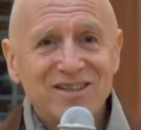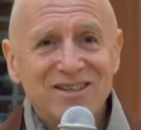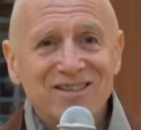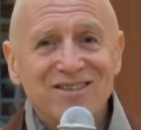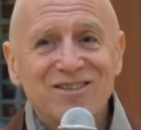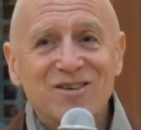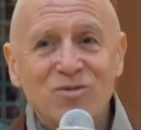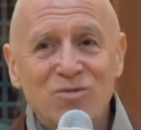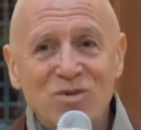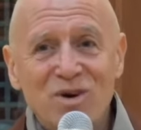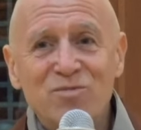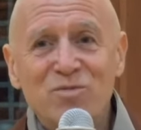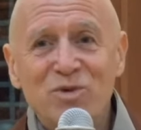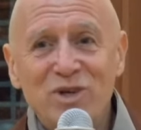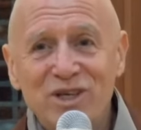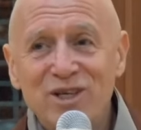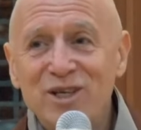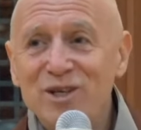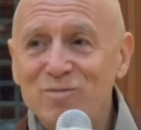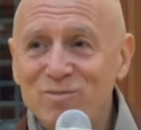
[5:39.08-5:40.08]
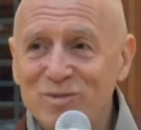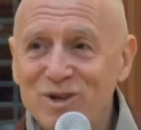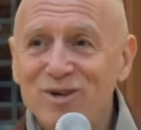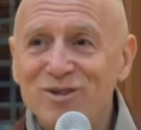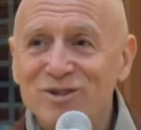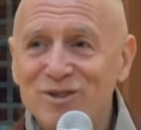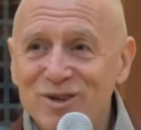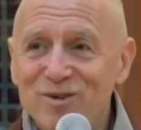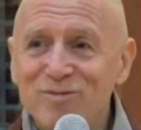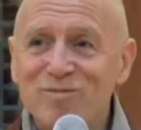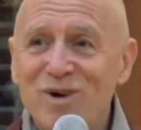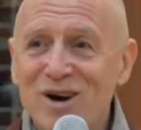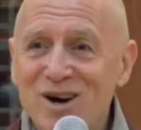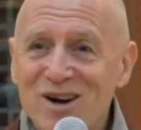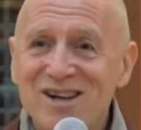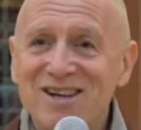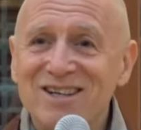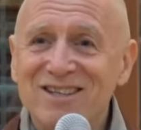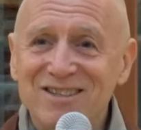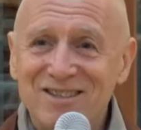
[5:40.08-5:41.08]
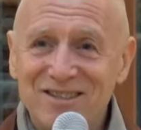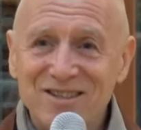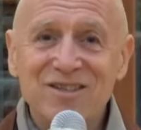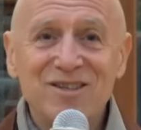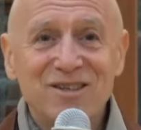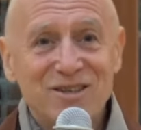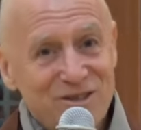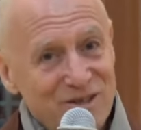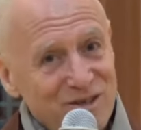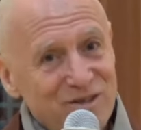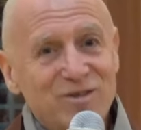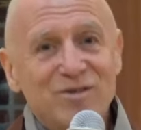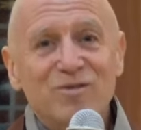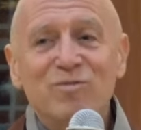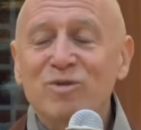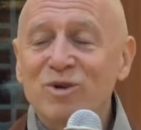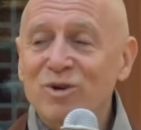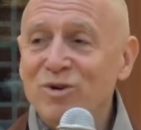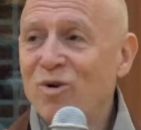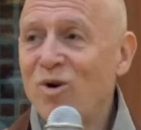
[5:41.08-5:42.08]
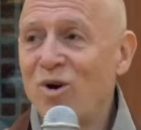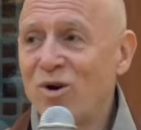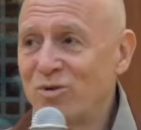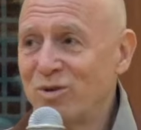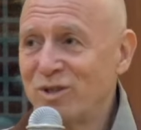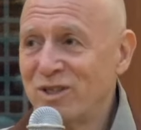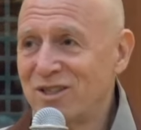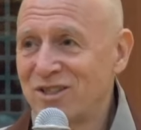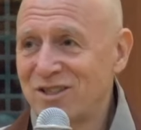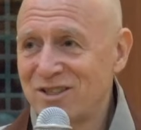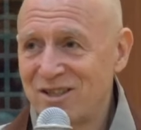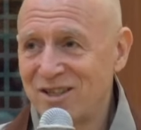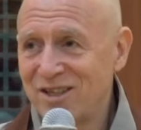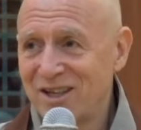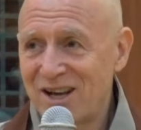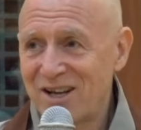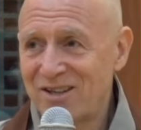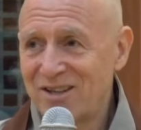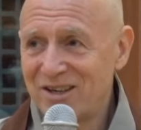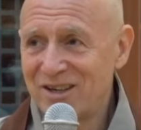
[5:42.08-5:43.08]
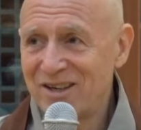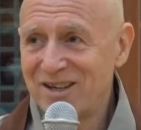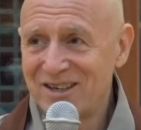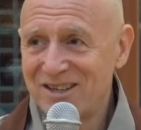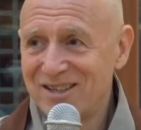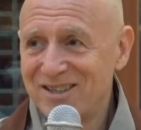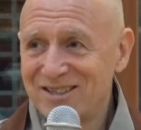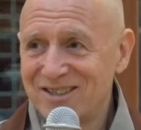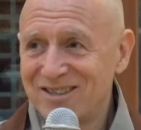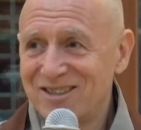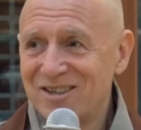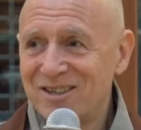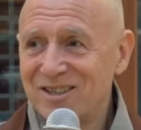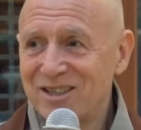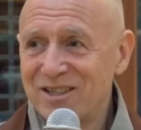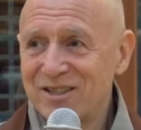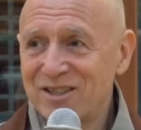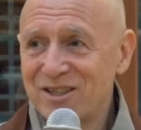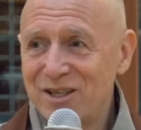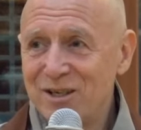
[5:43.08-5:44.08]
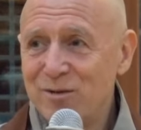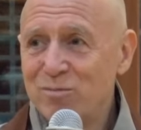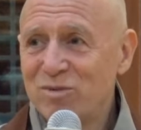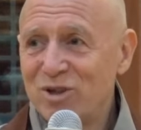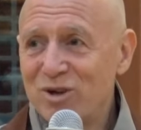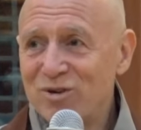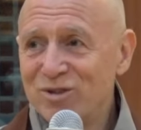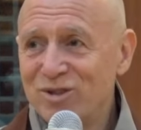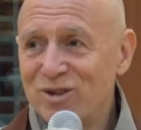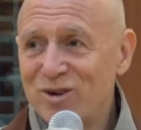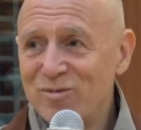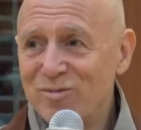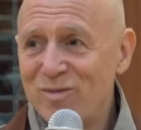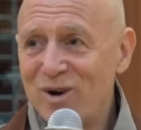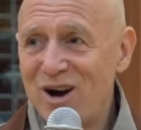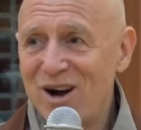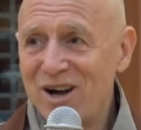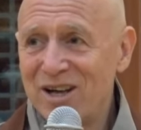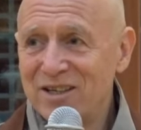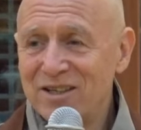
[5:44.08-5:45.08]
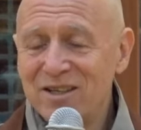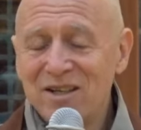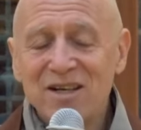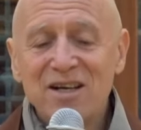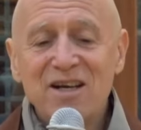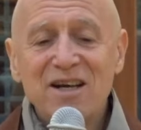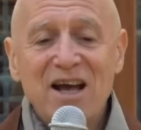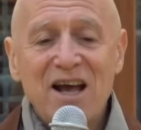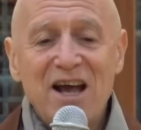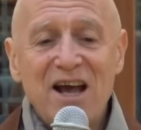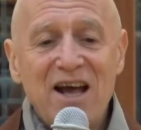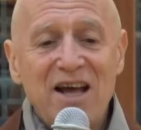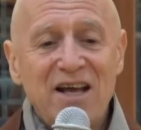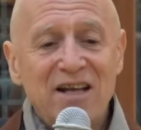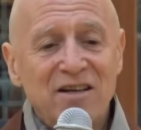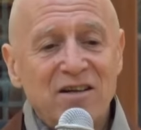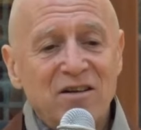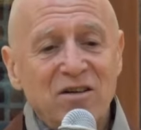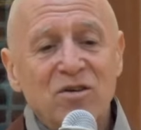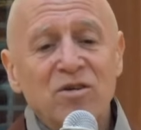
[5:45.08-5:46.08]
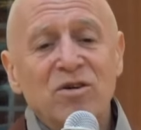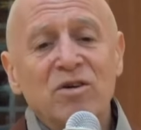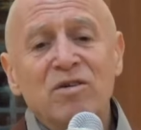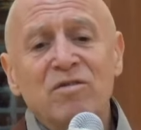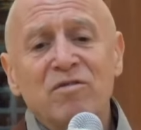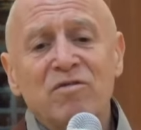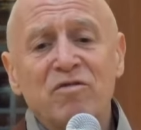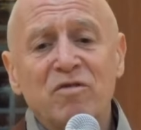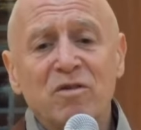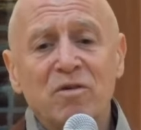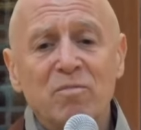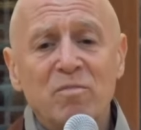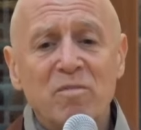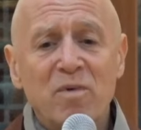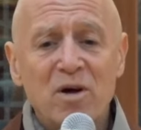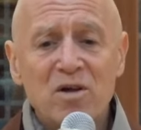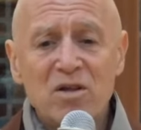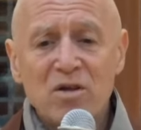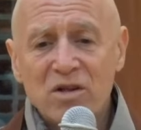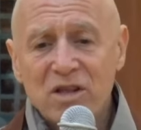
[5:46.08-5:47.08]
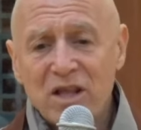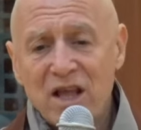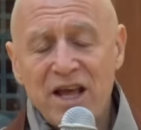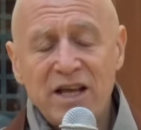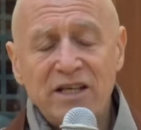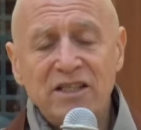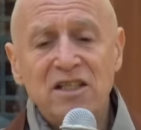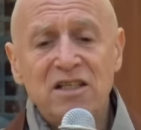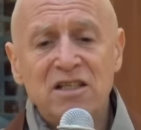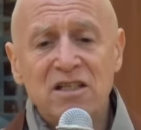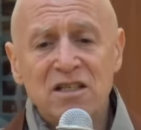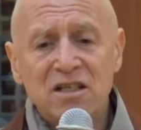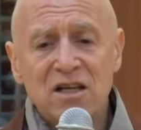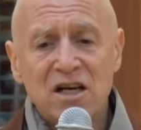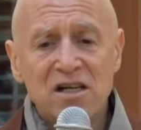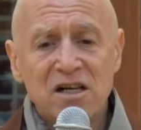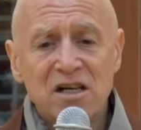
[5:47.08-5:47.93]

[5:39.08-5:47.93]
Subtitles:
So when we keep don't know mind, we're always together. So let's keep don't know mind and learn from any